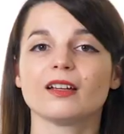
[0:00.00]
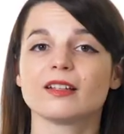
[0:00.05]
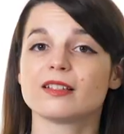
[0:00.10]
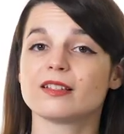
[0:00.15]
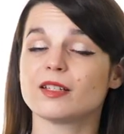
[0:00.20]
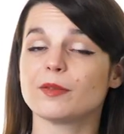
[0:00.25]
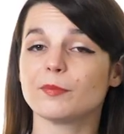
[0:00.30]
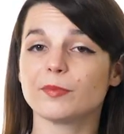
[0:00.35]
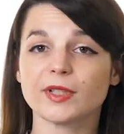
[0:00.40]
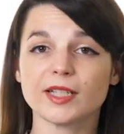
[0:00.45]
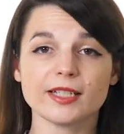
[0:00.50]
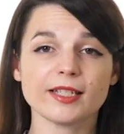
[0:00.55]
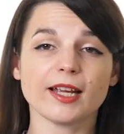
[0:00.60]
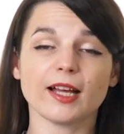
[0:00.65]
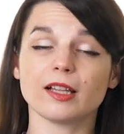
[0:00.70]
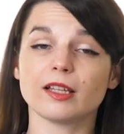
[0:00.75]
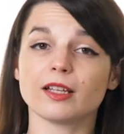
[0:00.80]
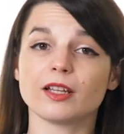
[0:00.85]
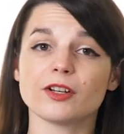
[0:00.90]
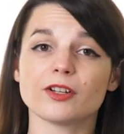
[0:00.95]
Simply
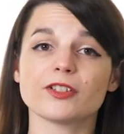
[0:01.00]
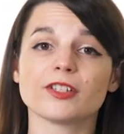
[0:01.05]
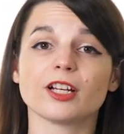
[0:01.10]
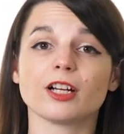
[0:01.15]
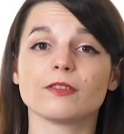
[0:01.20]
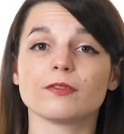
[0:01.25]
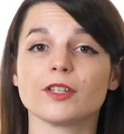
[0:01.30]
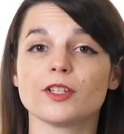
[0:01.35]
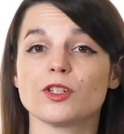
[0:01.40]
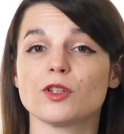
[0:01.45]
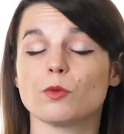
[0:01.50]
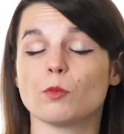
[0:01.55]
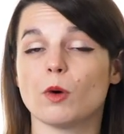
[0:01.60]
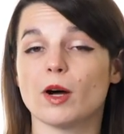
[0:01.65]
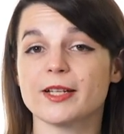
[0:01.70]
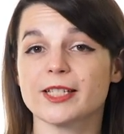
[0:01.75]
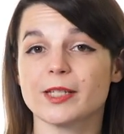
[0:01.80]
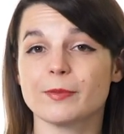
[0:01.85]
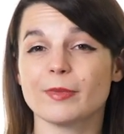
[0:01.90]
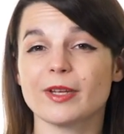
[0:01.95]
telling yourself that you
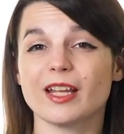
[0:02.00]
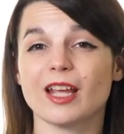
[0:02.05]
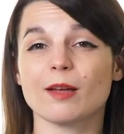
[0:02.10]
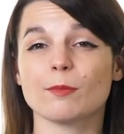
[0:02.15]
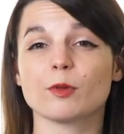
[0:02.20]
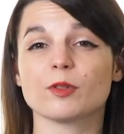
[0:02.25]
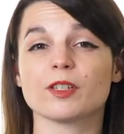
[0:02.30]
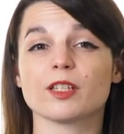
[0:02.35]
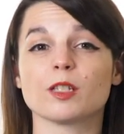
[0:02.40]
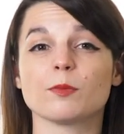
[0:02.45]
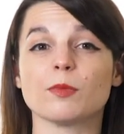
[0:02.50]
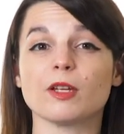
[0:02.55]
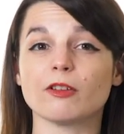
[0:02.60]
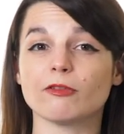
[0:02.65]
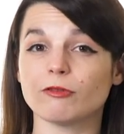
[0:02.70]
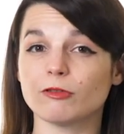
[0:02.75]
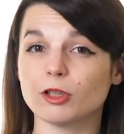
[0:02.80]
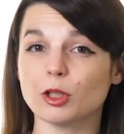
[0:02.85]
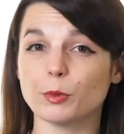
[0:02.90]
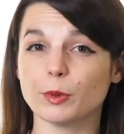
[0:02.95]
want to be able to speak
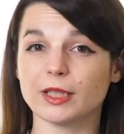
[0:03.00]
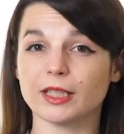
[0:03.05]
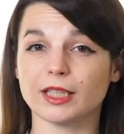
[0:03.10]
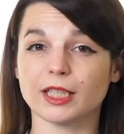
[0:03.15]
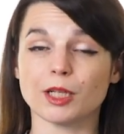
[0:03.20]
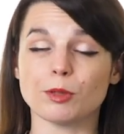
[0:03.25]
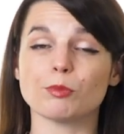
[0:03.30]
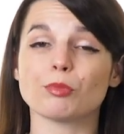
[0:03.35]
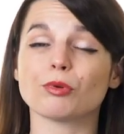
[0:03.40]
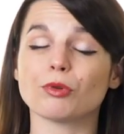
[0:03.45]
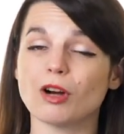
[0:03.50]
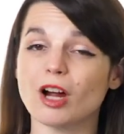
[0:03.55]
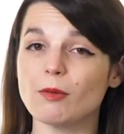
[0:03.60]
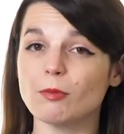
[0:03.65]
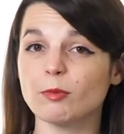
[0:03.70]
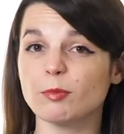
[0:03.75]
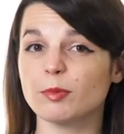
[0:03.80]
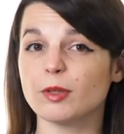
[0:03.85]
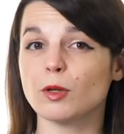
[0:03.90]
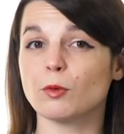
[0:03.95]
fluently
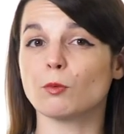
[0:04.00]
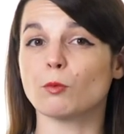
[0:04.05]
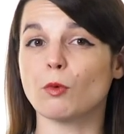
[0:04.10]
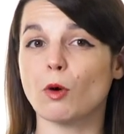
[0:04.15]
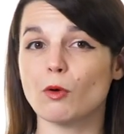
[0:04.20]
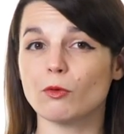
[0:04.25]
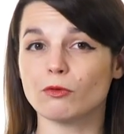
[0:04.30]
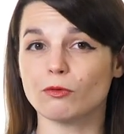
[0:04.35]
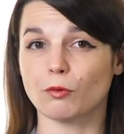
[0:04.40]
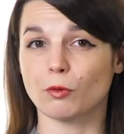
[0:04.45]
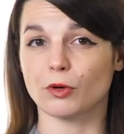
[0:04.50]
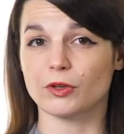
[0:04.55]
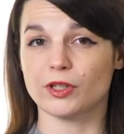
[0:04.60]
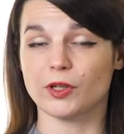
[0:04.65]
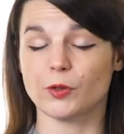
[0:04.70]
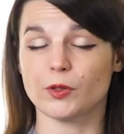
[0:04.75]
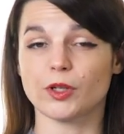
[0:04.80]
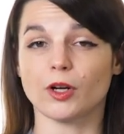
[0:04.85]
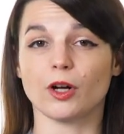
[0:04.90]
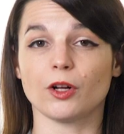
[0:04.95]
probably won't
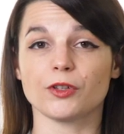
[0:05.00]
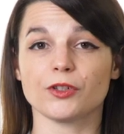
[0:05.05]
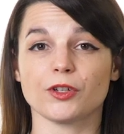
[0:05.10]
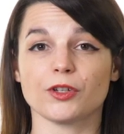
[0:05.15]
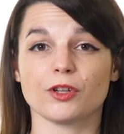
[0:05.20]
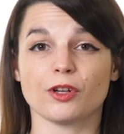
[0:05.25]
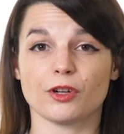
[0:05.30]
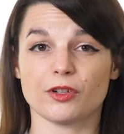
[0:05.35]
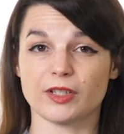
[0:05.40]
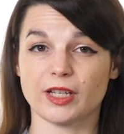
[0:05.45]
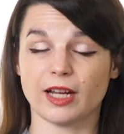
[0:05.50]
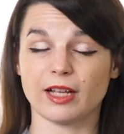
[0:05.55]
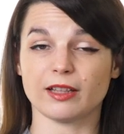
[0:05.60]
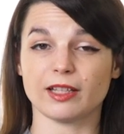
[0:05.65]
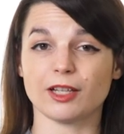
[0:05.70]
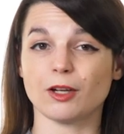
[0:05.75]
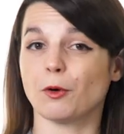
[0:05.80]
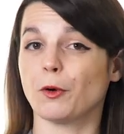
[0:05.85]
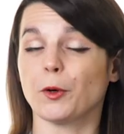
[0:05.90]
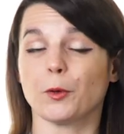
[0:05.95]
force you to alter your
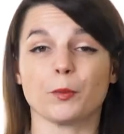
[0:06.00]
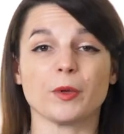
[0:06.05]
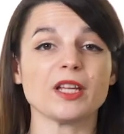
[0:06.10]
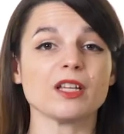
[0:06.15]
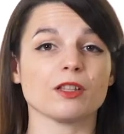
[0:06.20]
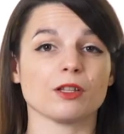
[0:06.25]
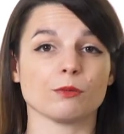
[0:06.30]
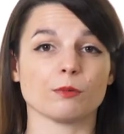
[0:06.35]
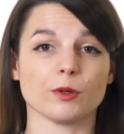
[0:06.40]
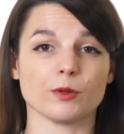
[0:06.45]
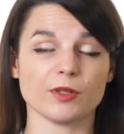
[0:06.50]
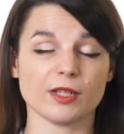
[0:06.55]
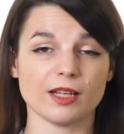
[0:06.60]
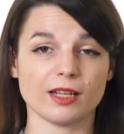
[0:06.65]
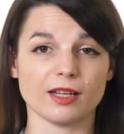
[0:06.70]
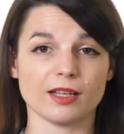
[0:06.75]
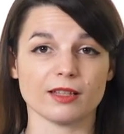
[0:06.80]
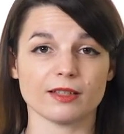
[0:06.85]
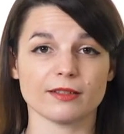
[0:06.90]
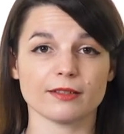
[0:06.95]
daily or weekly
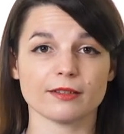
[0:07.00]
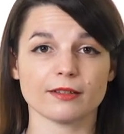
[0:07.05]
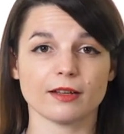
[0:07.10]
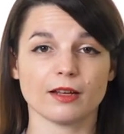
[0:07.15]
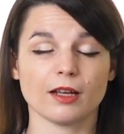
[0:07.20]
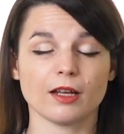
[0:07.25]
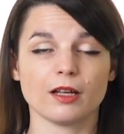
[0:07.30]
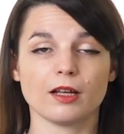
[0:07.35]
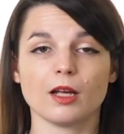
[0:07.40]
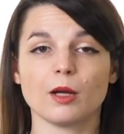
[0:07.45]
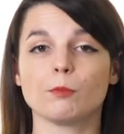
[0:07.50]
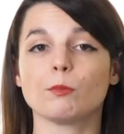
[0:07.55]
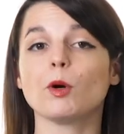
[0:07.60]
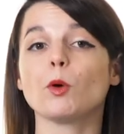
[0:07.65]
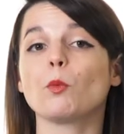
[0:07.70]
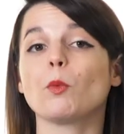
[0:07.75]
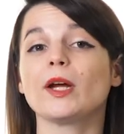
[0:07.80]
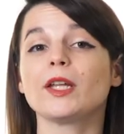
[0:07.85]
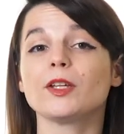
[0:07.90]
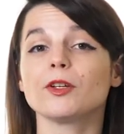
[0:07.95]
routines.
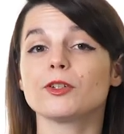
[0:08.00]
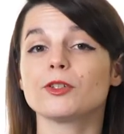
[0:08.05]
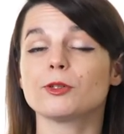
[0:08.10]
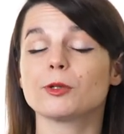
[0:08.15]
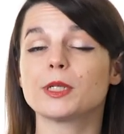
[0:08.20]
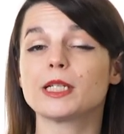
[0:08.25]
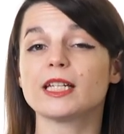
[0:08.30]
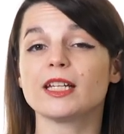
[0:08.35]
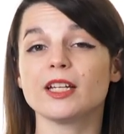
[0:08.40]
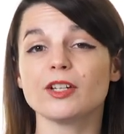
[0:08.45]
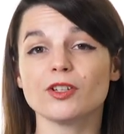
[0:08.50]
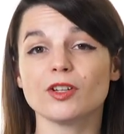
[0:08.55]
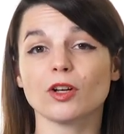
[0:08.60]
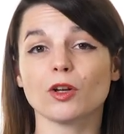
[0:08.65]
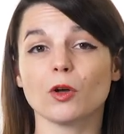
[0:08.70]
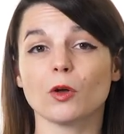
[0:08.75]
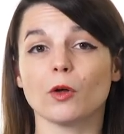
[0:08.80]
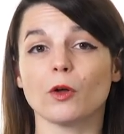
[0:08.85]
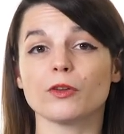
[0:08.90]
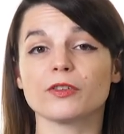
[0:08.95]
But when your
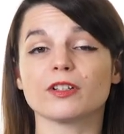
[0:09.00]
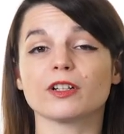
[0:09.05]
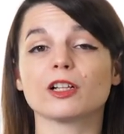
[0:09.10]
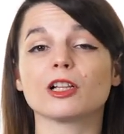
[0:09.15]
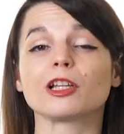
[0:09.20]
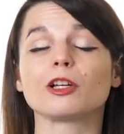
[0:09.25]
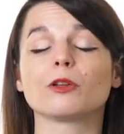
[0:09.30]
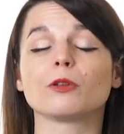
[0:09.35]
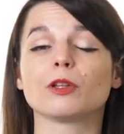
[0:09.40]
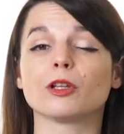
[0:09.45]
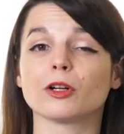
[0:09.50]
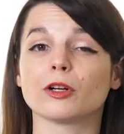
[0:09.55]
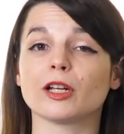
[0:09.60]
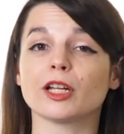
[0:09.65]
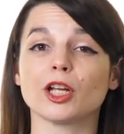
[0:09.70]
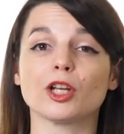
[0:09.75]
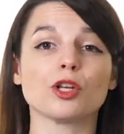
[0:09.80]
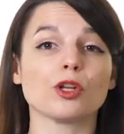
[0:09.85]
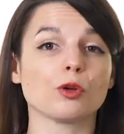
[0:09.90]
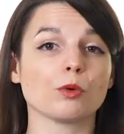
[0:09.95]
strategic goals include
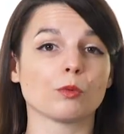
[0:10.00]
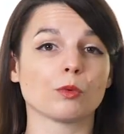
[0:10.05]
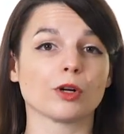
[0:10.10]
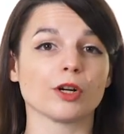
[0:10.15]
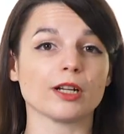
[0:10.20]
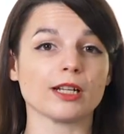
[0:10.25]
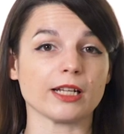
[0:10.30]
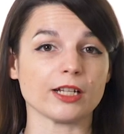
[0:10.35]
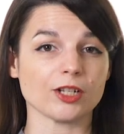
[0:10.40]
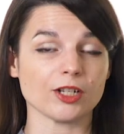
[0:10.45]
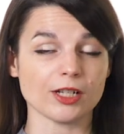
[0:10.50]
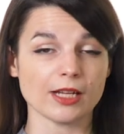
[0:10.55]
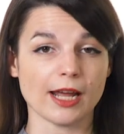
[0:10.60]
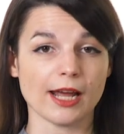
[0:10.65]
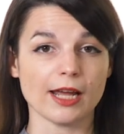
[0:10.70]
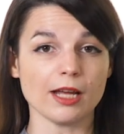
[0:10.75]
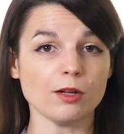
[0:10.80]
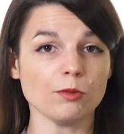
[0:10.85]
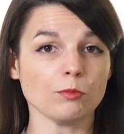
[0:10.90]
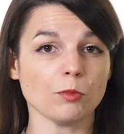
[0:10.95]
learning a new word each
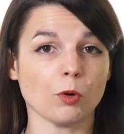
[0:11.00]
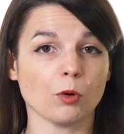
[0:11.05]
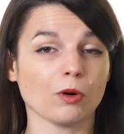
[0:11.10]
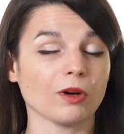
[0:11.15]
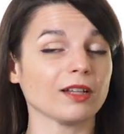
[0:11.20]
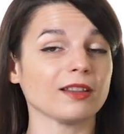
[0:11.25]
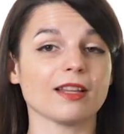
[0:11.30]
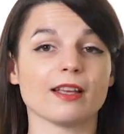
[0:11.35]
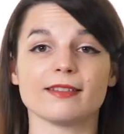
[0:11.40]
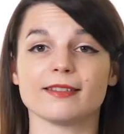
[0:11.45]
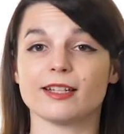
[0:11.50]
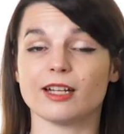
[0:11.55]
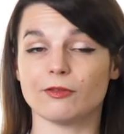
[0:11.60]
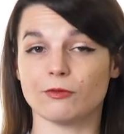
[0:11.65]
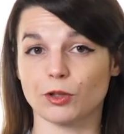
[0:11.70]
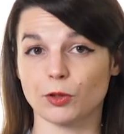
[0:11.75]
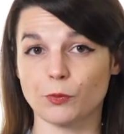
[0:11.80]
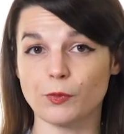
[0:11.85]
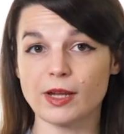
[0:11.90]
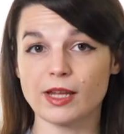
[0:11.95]
day or a lesson
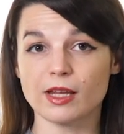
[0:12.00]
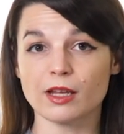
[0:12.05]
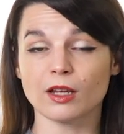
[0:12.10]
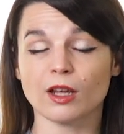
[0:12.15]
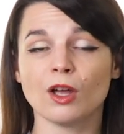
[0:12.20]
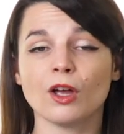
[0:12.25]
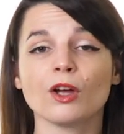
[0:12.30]
every week,